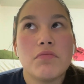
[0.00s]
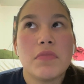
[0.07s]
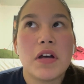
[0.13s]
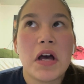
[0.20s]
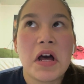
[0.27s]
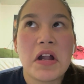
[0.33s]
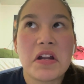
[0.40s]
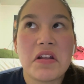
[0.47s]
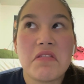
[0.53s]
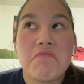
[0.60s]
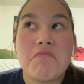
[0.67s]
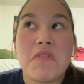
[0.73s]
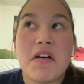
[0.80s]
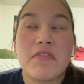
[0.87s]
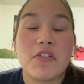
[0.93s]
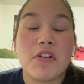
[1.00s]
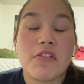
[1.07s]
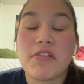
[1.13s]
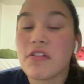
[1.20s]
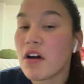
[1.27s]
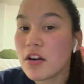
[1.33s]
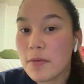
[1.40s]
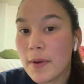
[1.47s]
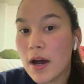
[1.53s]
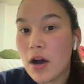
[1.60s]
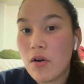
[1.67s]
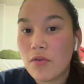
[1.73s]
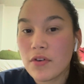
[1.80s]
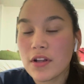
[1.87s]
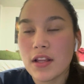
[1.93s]
hadn't ever thought
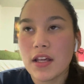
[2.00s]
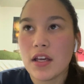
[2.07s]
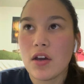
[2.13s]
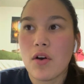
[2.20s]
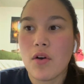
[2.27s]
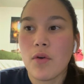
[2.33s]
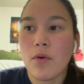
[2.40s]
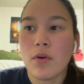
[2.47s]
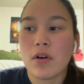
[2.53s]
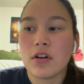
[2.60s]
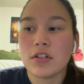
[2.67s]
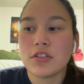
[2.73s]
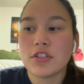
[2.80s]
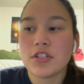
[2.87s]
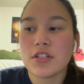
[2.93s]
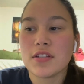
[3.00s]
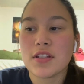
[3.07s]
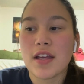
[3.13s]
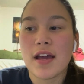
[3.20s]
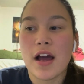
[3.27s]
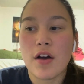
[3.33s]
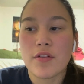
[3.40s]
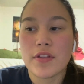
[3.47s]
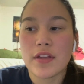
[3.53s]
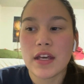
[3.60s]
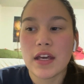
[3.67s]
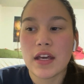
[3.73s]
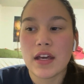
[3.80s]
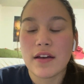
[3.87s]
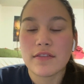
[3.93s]
about really, or just like how
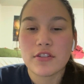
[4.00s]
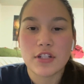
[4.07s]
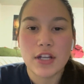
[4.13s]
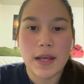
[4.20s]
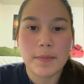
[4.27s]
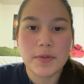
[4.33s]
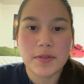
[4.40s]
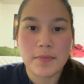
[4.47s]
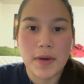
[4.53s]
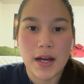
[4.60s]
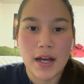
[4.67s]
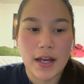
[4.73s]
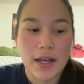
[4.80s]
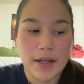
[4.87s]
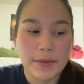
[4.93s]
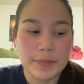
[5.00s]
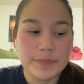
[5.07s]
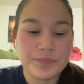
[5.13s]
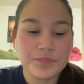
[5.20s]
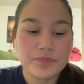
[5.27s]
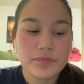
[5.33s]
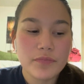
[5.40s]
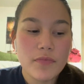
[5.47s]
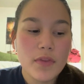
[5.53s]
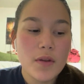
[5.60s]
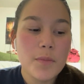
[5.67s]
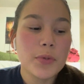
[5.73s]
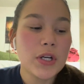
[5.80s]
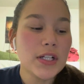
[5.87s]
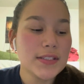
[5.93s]
they have shaped my
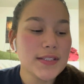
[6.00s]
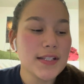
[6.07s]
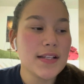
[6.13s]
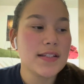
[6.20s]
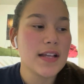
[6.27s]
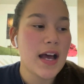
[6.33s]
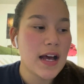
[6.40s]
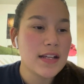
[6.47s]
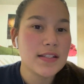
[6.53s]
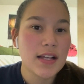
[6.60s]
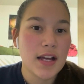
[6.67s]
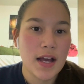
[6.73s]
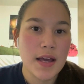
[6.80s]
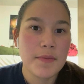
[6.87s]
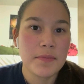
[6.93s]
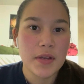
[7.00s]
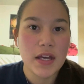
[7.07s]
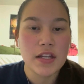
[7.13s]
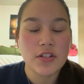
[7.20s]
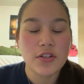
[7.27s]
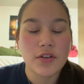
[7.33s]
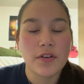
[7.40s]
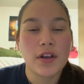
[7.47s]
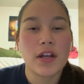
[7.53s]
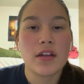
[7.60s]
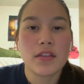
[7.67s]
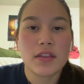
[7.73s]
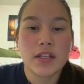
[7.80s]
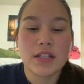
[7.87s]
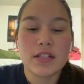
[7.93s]
process as I'm
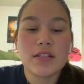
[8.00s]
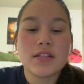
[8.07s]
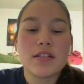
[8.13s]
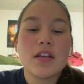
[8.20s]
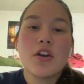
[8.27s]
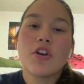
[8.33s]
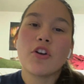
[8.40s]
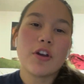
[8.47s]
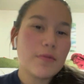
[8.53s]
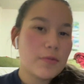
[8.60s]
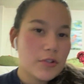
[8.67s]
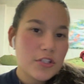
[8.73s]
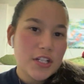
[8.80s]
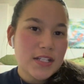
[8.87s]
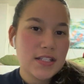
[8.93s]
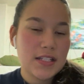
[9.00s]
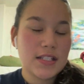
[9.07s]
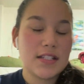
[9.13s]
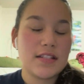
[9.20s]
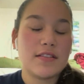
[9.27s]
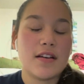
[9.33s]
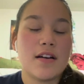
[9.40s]
entering this criminal justice